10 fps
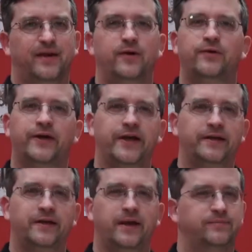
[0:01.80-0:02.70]
Hello
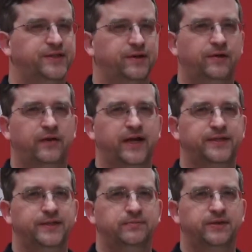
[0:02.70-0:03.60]
again, I'm still
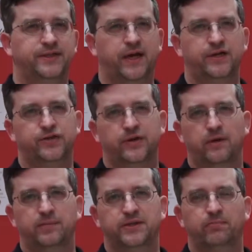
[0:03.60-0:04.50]
licensed massage
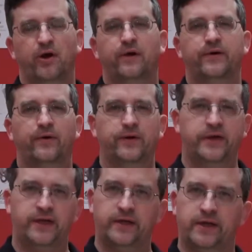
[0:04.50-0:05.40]
therapist Paul
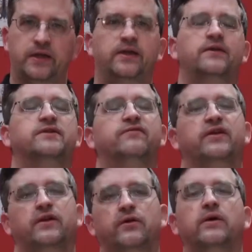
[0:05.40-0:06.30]
Kokity and in this
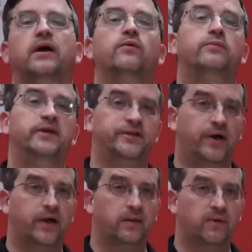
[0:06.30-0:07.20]
video I will be
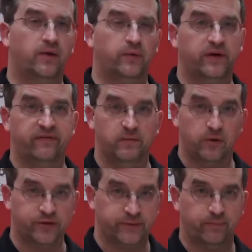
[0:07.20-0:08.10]
talking about one of
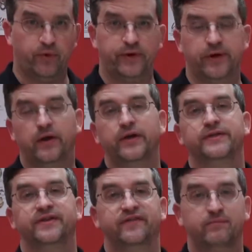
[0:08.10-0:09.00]
the most important
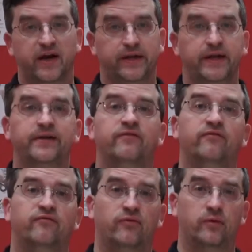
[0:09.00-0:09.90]
areas of the body
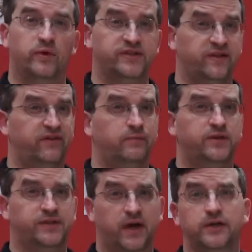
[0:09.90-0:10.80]
for
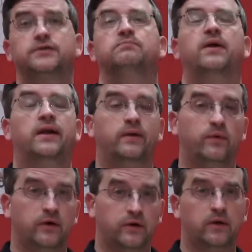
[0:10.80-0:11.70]
receiving massage
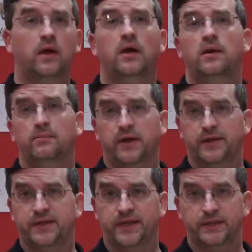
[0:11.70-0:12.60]
body work
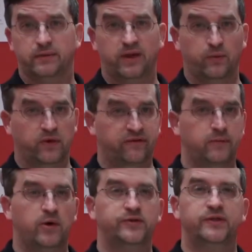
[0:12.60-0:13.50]
but it tends to be one
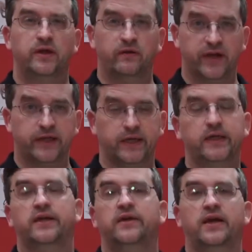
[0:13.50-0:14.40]
of the most
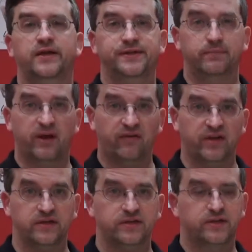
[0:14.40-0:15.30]
neglected and that is the
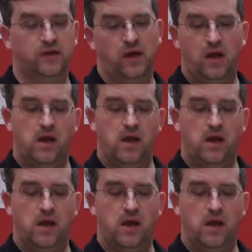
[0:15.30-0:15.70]
pelvis.